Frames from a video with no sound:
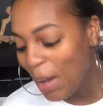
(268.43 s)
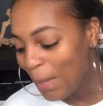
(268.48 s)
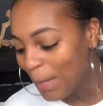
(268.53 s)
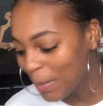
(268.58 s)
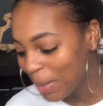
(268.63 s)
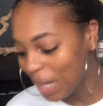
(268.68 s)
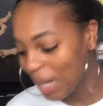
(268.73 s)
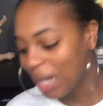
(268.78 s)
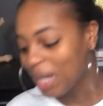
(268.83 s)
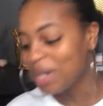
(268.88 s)

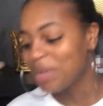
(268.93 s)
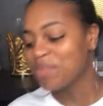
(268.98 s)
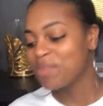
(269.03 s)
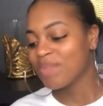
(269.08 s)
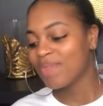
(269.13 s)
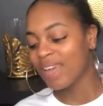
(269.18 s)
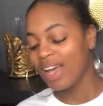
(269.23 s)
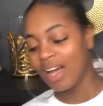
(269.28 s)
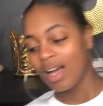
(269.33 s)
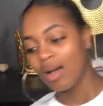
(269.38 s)
But
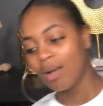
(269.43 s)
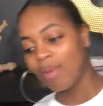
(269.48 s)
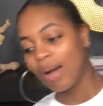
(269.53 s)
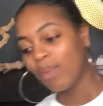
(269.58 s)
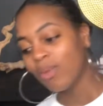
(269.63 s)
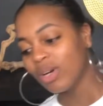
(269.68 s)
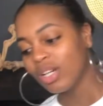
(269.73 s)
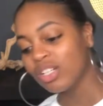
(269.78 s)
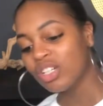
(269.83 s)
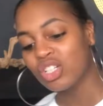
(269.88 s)

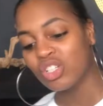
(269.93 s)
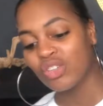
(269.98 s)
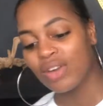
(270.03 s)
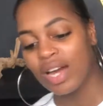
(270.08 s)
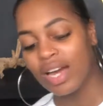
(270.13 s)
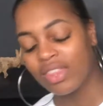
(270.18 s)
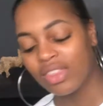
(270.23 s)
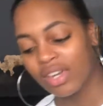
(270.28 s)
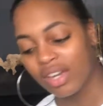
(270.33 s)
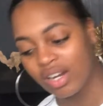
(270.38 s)
I wanted to
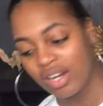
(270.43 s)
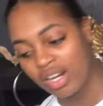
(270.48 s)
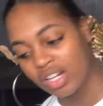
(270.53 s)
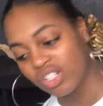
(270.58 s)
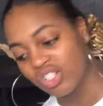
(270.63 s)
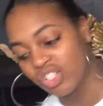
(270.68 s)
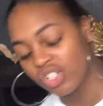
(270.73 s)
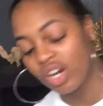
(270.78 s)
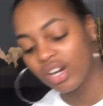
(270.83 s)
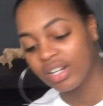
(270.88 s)
try their
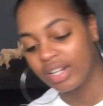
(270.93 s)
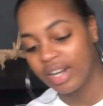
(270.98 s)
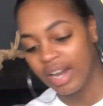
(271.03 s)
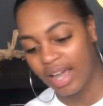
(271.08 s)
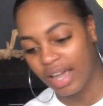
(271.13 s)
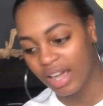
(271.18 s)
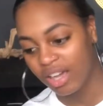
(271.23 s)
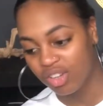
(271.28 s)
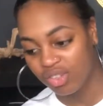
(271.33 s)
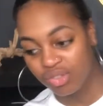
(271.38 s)

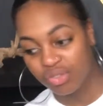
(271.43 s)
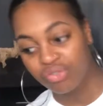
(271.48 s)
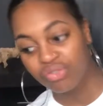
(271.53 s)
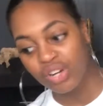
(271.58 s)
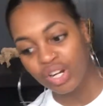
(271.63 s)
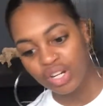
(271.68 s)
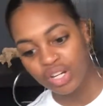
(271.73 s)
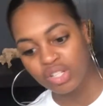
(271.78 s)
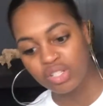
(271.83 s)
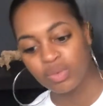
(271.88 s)
Chardonnay
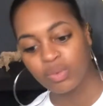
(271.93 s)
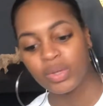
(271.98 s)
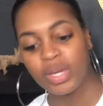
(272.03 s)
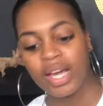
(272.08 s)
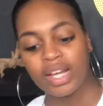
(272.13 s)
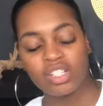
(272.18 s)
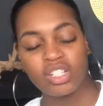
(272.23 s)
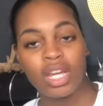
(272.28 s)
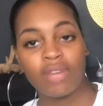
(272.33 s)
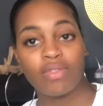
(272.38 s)
first. We
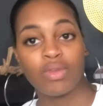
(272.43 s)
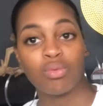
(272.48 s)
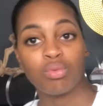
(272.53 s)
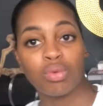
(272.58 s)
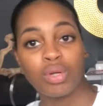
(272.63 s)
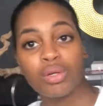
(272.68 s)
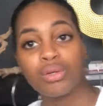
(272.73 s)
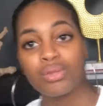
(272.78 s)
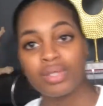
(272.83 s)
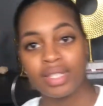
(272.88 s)
actually have a
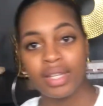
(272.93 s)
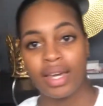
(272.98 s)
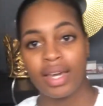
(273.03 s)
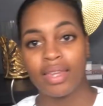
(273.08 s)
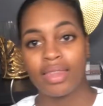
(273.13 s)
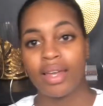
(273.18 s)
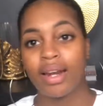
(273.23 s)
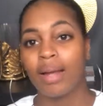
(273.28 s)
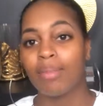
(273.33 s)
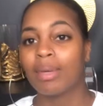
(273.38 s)

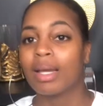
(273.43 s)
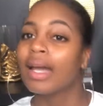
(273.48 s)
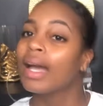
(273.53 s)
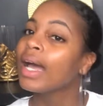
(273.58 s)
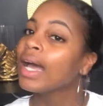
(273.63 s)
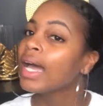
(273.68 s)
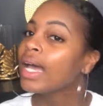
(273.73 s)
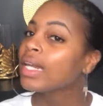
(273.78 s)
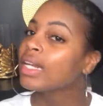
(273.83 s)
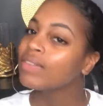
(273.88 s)
rosé that I'm
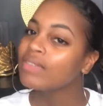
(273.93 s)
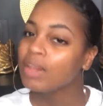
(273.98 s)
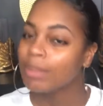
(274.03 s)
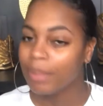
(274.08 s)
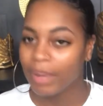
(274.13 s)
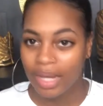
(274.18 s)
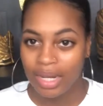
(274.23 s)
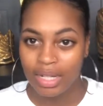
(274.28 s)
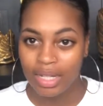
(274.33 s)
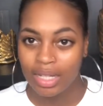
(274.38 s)
kind of
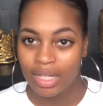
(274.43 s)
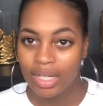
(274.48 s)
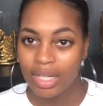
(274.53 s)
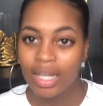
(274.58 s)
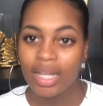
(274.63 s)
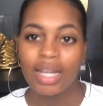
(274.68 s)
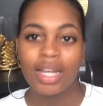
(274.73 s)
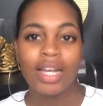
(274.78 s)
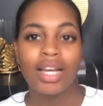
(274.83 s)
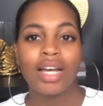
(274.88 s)
debating
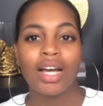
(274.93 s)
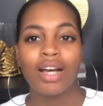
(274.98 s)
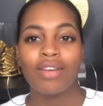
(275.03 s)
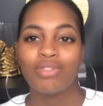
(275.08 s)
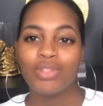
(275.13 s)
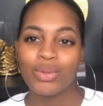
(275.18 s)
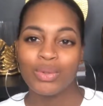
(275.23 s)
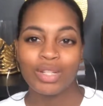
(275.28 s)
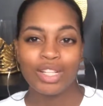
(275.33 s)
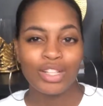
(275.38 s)
of
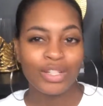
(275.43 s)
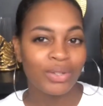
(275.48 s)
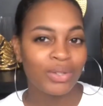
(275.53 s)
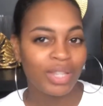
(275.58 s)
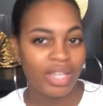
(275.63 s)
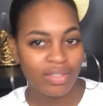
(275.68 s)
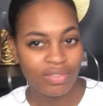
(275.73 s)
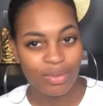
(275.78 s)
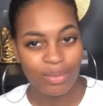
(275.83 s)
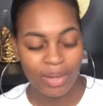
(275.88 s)
doing a little
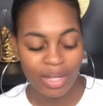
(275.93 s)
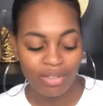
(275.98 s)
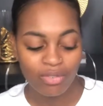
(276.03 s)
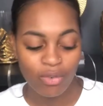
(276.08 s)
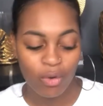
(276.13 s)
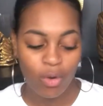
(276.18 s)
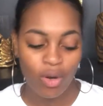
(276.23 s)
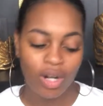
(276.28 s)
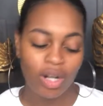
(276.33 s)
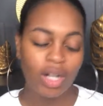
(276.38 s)
giveaway
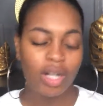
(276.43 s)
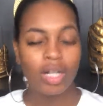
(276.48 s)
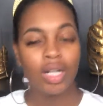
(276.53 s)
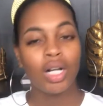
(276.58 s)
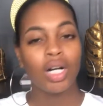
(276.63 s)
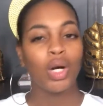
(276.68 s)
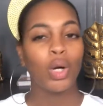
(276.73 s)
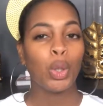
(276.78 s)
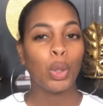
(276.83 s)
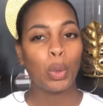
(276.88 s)
for.
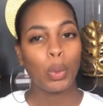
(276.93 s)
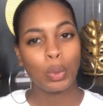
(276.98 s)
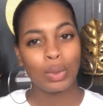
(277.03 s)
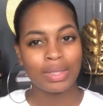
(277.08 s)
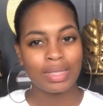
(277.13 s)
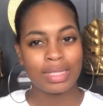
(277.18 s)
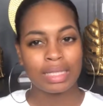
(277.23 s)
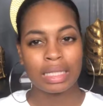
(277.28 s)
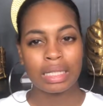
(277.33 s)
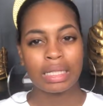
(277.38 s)

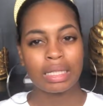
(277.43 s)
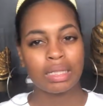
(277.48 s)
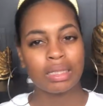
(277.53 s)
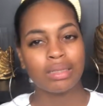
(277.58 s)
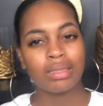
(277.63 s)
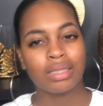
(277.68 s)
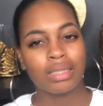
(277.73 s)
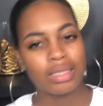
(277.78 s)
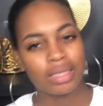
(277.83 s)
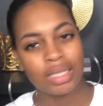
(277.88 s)
We'll see,
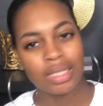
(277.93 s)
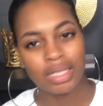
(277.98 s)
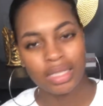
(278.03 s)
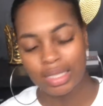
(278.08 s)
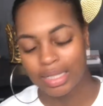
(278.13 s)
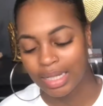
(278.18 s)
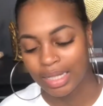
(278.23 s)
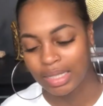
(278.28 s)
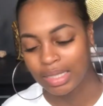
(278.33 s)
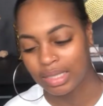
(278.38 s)
because I need
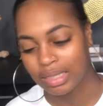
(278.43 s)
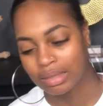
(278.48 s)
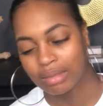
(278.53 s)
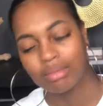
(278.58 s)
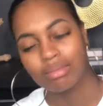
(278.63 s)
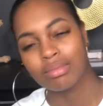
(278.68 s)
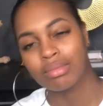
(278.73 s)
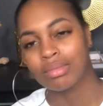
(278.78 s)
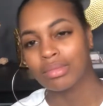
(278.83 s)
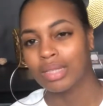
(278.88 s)
to taste it.
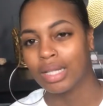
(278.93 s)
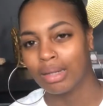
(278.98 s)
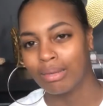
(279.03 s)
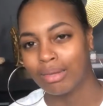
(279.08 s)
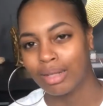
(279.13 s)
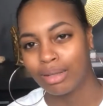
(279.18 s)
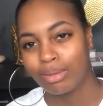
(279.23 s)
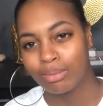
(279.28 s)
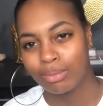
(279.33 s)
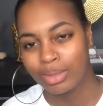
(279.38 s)
I
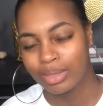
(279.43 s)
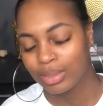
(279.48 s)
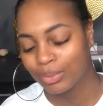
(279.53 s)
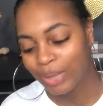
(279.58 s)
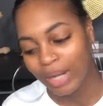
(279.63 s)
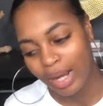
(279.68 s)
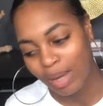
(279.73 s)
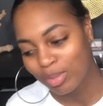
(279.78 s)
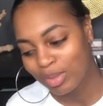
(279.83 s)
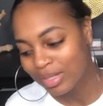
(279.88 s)
don't know. We'll see
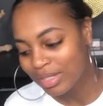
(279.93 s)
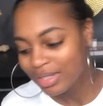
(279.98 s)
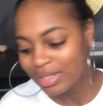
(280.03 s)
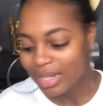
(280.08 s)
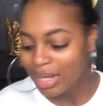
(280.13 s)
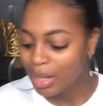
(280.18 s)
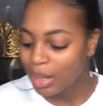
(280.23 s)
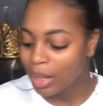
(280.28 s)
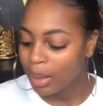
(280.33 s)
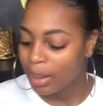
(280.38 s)
what happens.
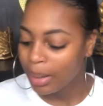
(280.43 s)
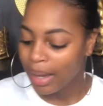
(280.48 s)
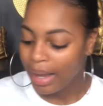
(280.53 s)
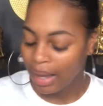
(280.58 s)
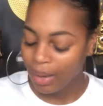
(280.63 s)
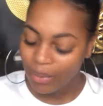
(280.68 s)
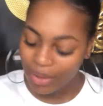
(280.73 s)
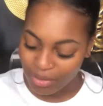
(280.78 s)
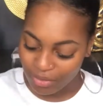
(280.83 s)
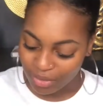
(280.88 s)

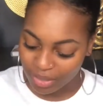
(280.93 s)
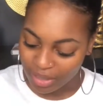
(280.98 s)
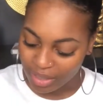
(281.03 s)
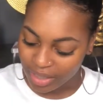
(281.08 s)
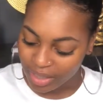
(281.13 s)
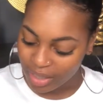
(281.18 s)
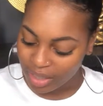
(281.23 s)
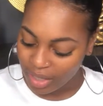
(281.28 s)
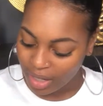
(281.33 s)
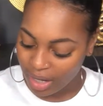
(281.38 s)

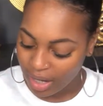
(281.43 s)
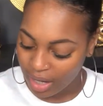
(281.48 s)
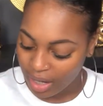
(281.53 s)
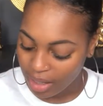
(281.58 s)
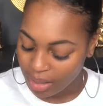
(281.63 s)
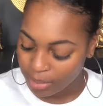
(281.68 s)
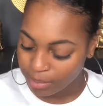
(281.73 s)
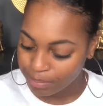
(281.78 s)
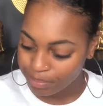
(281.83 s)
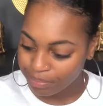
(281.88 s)
However,
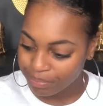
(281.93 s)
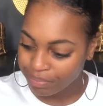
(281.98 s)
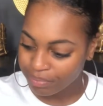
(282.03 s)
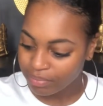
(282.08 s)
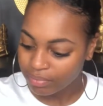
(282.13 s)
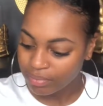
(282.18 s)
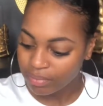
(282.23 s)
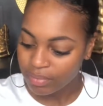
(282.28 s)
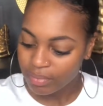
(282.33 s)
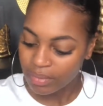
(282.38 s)

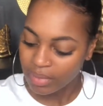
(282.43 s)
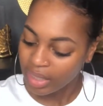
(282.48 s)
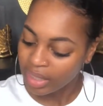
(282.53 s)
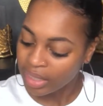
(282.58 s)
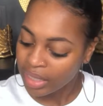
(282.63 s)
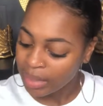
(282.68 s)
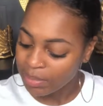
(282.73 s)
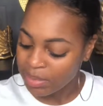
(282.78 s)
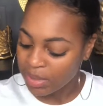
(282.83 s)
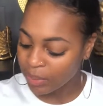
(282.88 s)

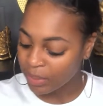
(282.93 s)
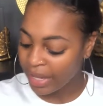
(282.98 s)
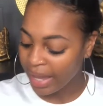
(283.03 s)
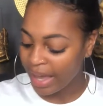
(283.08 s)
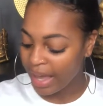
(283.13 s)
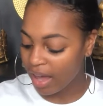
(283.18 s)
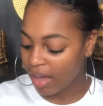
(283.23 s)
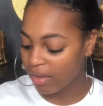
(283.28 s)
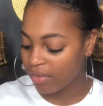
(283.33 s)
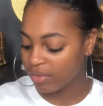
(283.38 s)
yep, so we
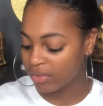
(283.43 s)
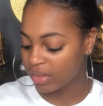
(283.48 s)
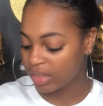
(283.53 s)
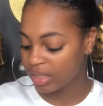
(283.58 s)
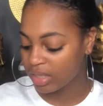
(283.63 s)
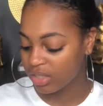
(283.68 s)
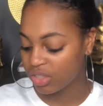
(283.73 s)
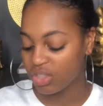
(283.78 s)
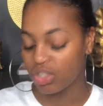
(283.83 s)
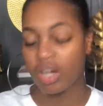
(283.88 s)
have
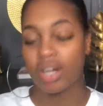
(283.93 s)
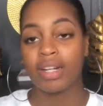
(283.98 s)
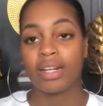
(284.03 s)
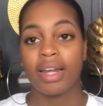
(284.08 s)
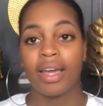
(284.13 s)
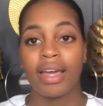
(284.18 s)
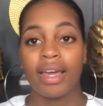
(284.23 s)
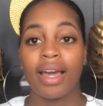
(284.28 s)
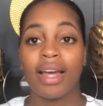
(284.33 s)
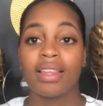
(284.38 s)
this
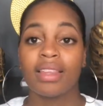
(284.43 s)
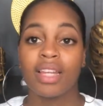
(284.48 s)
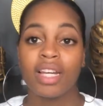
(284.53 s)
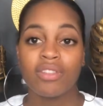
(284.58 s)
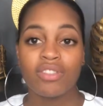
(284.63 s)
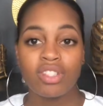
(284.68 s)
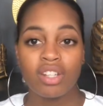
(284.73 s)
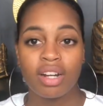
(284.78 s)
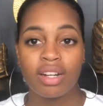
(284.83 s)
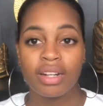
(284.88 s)
Chardonnay. I
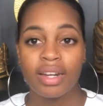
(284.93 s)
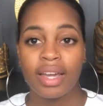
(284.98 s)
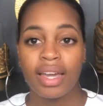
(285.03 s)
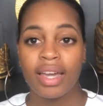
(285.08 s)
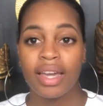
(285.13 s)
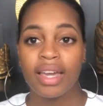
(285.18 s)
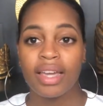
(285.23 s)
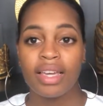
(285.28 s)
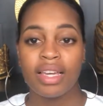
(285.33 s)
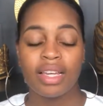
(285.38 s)
love
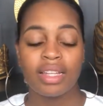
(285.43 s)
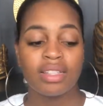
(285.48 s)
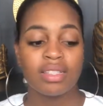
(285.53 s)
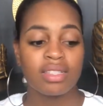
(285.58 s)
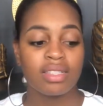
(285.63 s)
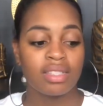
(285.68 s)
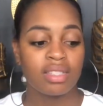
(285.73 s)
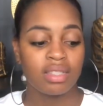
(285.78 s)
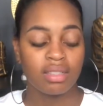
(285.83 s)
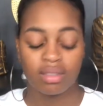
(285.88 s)
Chardonnay.
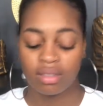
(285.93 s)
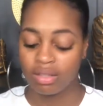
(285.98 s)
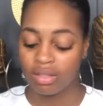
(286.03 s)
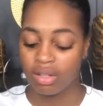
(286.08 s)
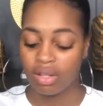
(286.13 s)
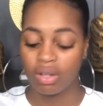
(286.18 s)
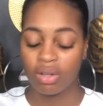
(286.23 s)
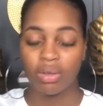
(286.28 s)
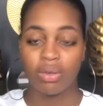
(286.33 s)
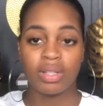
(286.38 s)
It's,
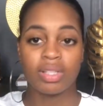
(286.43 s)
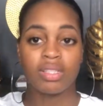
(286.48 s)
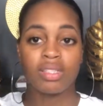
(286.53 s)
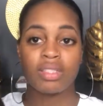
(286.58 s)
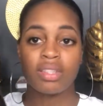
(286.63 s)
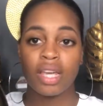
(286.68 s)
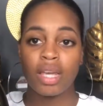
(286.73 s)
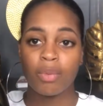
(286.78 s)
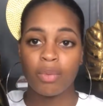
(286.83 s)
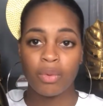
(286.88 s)
a
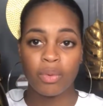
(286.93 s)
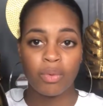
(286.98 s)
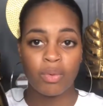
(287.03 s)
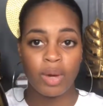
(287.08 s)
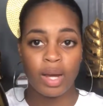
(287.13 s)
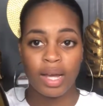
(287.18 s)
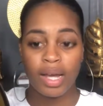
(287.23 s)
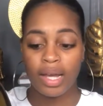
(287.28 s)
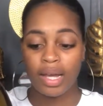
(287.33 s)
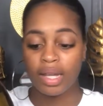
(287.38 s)
staple
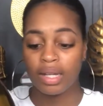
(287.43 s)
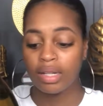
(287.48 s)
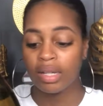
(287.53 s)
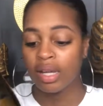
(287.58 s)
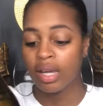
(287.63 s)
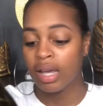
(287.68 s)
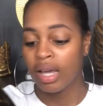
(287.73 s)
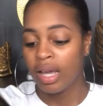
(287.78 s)
wine.